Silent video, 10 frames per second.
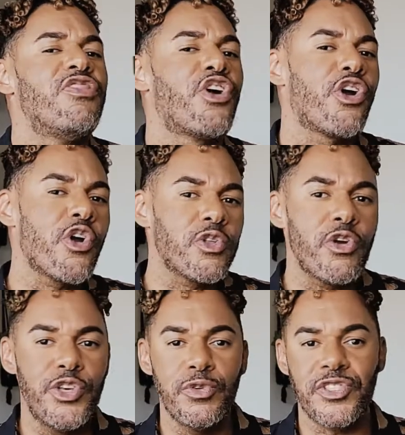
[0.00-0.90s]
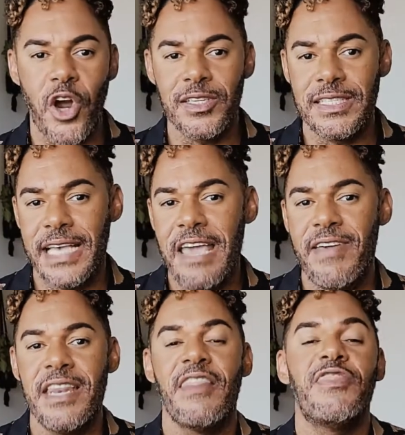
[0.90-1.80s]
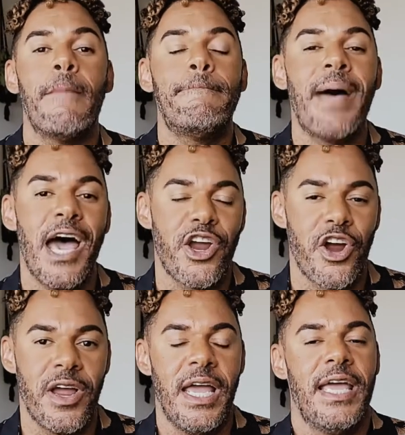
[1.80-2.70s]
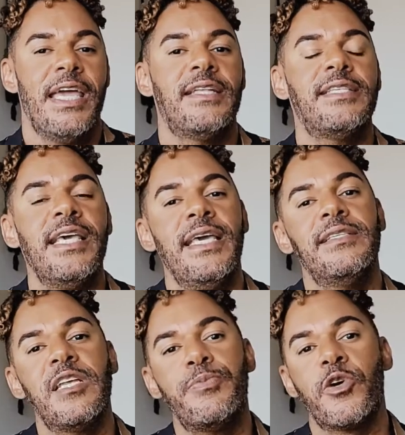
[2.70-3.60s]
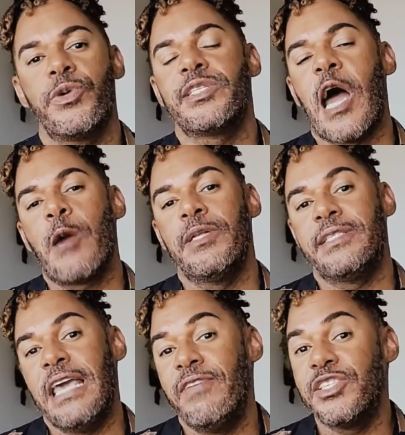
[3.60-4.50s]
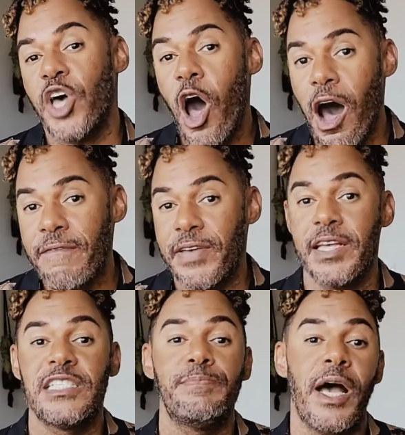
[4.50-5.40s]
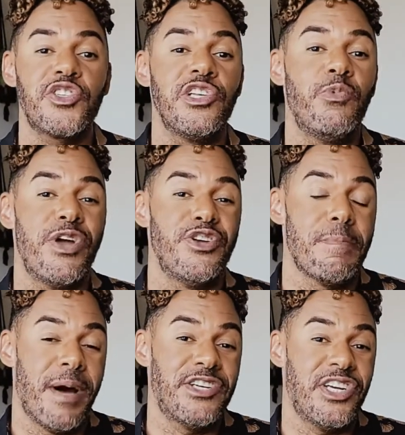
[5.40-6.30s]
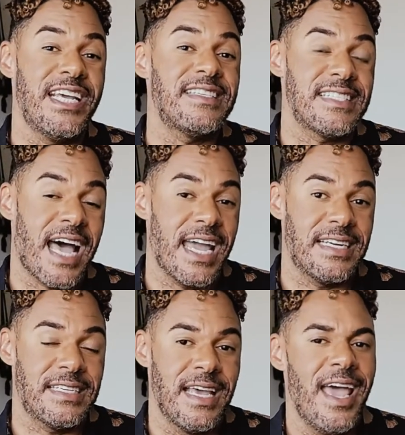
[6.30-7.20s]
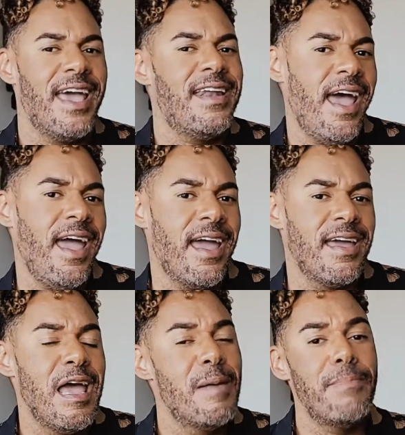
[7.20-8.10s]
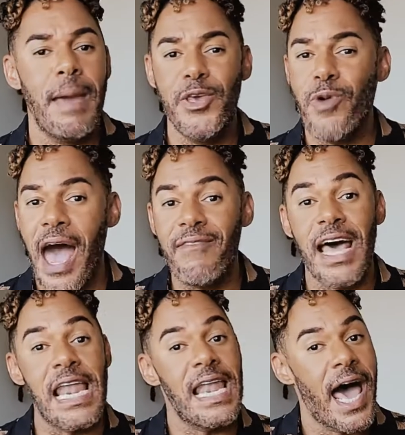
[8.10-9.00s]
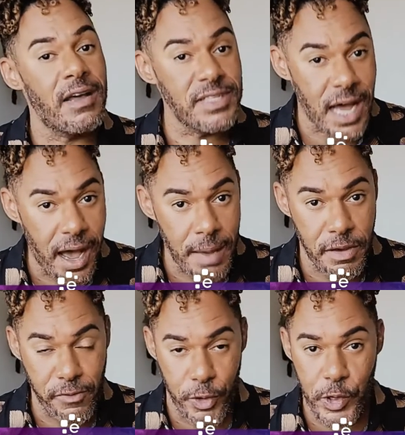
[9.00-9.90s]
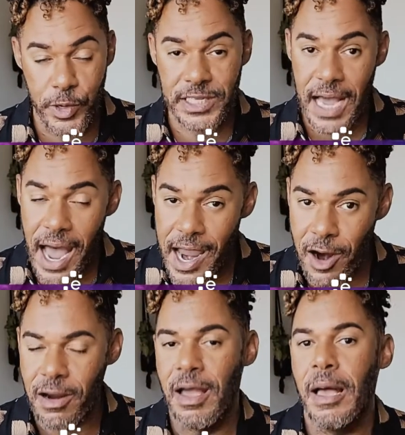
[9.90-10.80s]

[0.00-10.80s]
The earlier you start saving, the better. It's easy to put retirement savings off, especially when your budget is tight. And hey, maybe you have a lot of time before you retire,